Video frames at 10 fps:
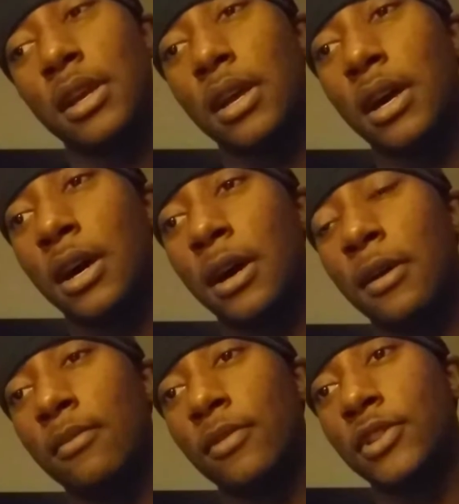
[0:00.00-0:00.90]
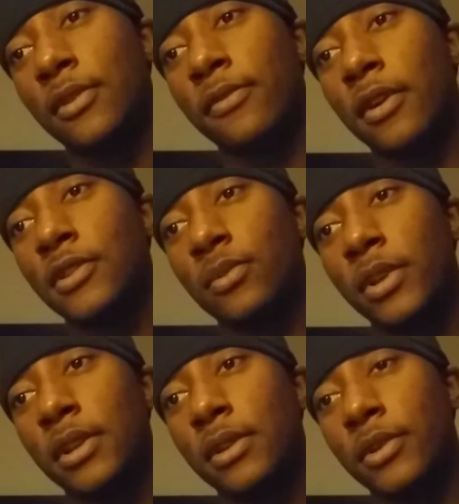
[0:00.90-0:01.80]
With your first
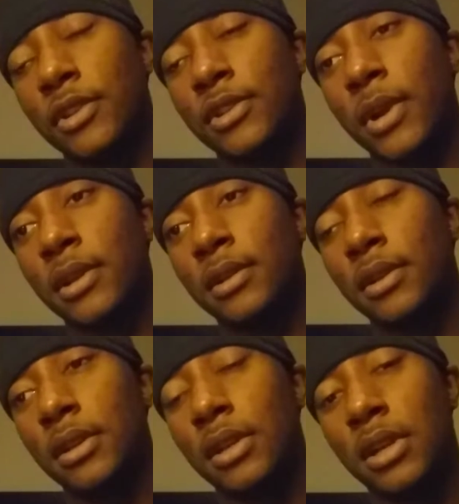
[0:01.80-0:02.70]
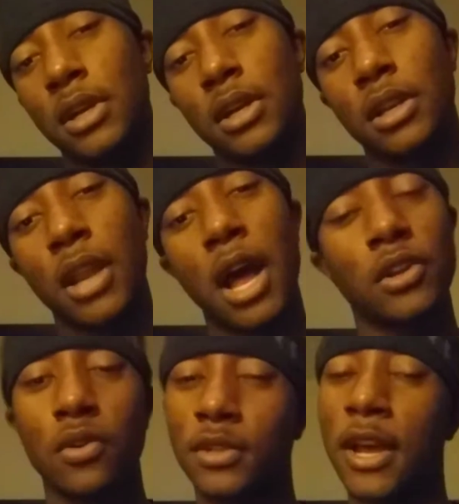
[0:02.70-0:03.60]
week with your trainer, knock
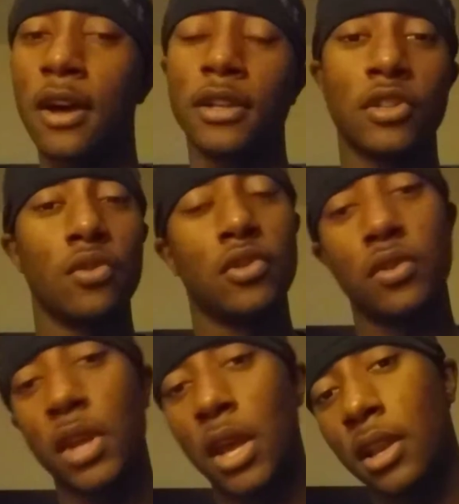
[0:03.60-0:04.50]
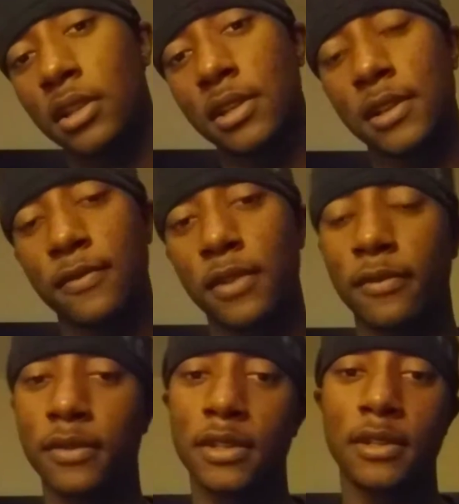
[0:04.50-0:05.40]
those out as soon as you can.
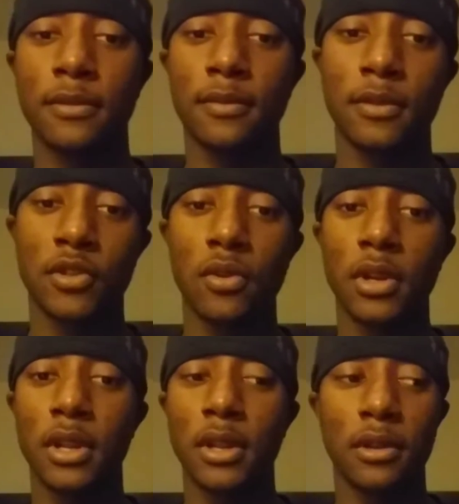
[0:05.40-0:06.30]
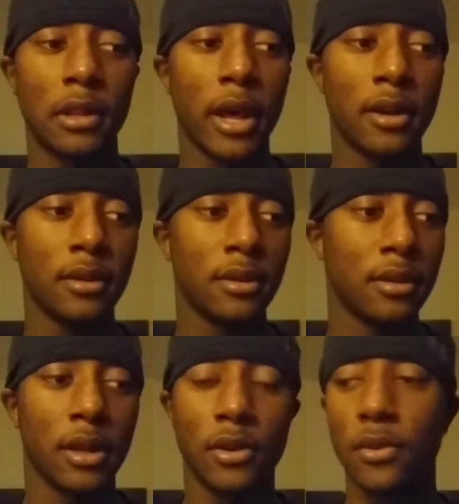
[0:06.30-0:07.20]
If it's sooner than later,
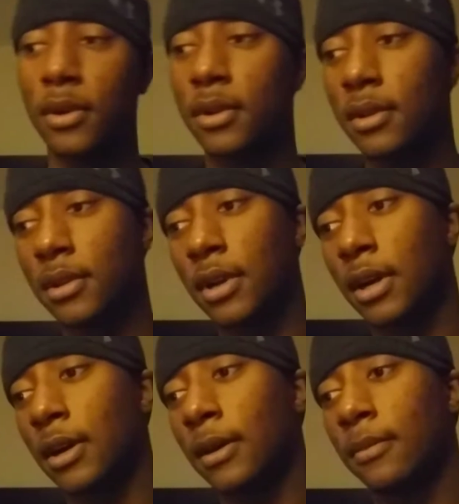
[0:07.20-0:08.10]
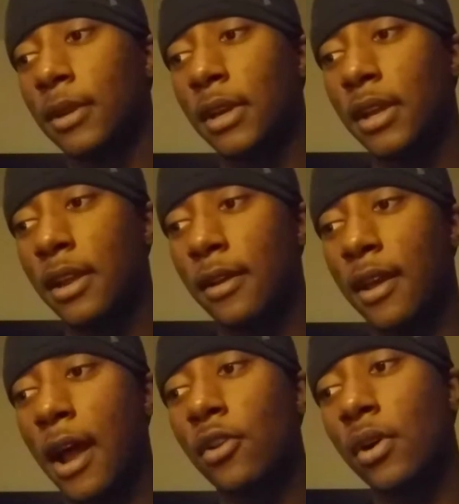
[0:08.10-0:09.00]
then do it.
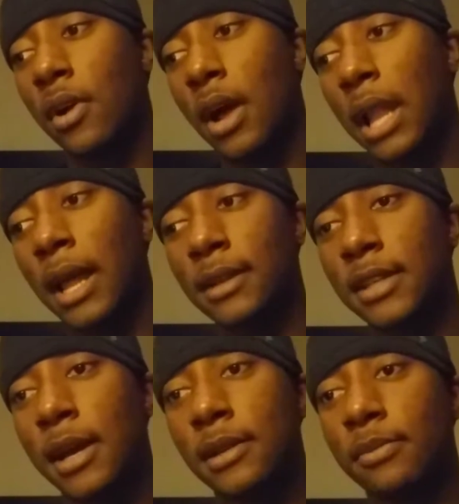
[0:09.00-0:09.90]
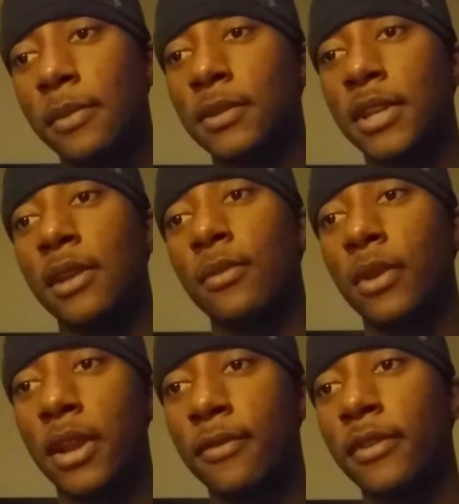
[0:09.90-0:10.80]
I know a lot of times people say when
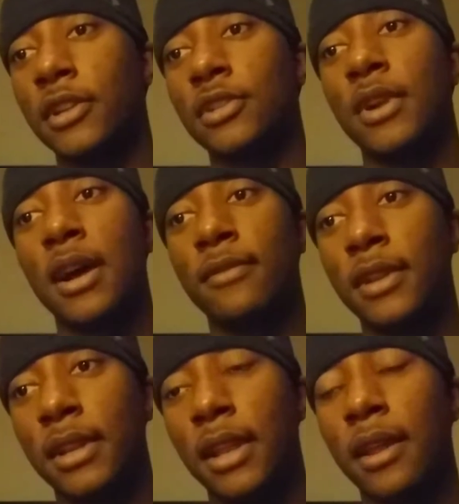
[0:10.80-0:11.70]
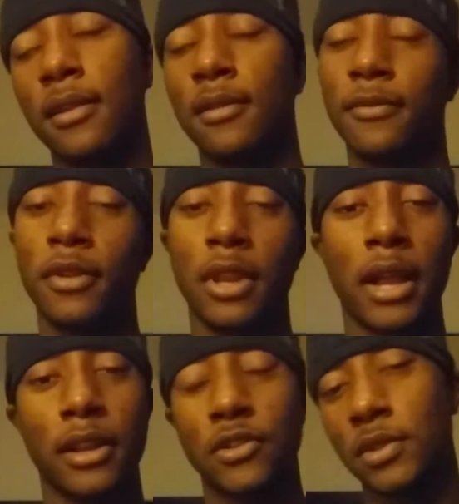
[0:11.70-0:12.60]
they're finished driving that they feel
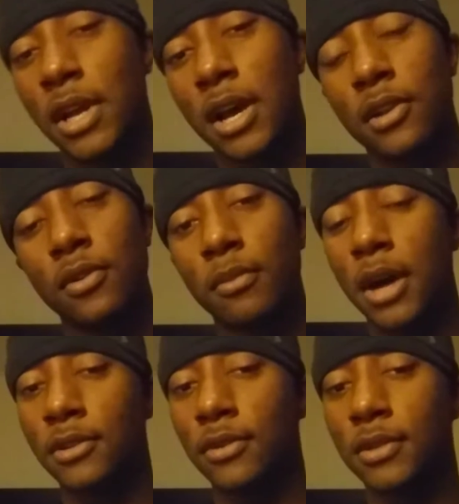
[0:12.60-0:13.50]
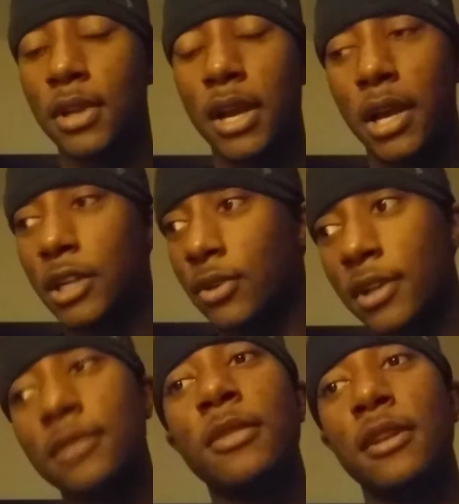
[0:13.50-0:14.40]
like they're too tired to do modules.
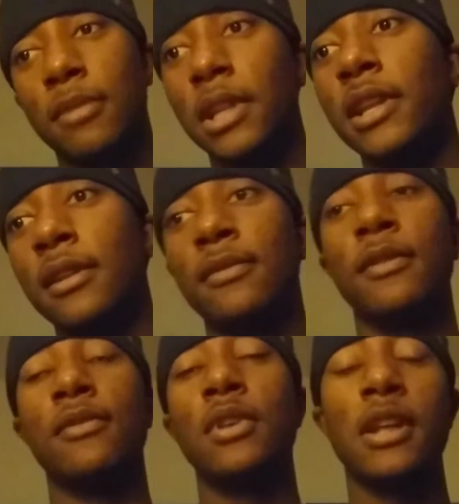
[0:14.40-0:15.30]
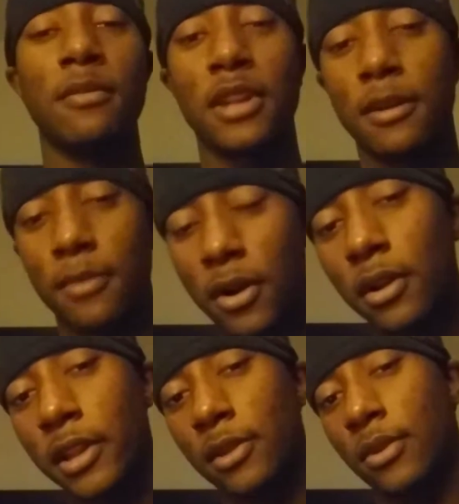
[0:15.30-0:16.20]
Trust me and believe, if you get them done
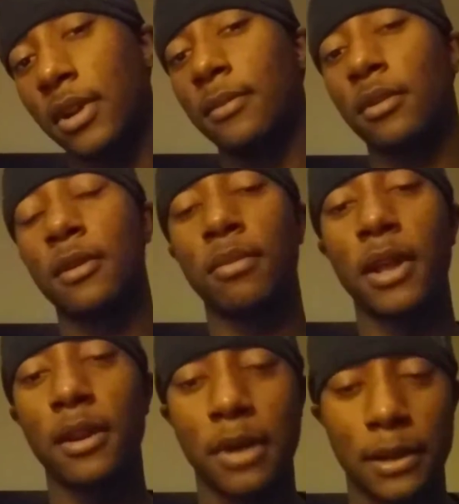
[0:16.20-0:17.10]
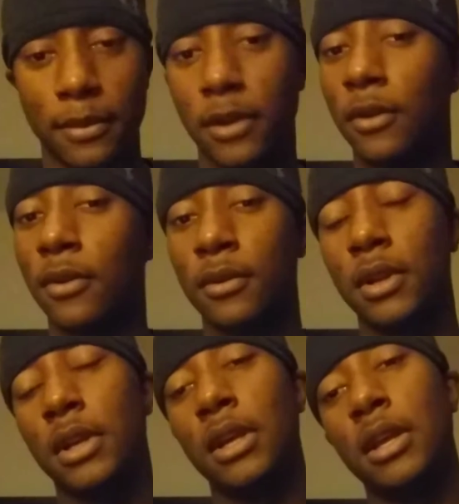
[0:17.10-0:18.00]
early, you won't have to complain about them later
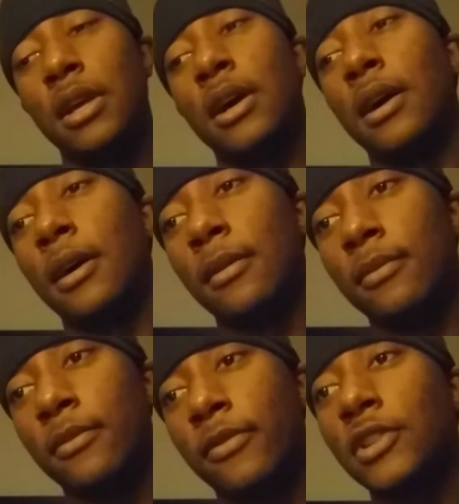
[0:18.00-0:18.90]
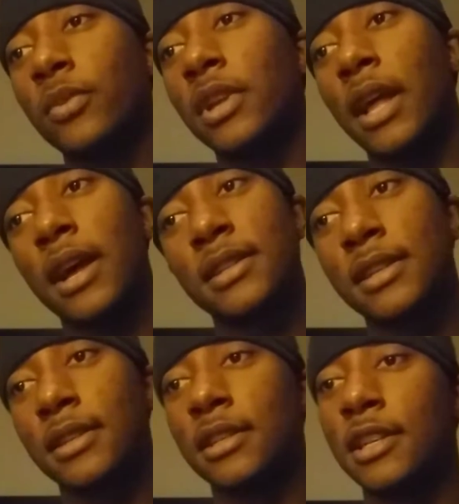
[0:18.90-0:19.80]
on. First week, like I said,
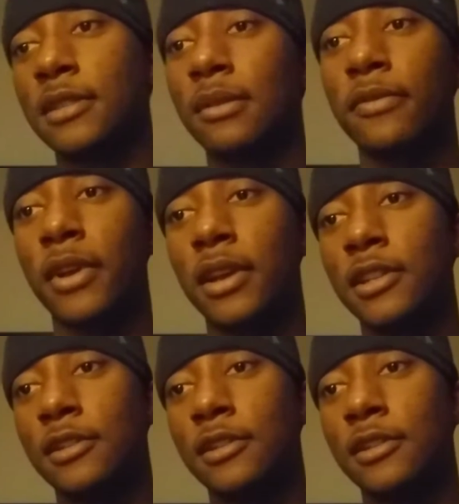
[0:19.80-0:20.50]
it's adjustment phase.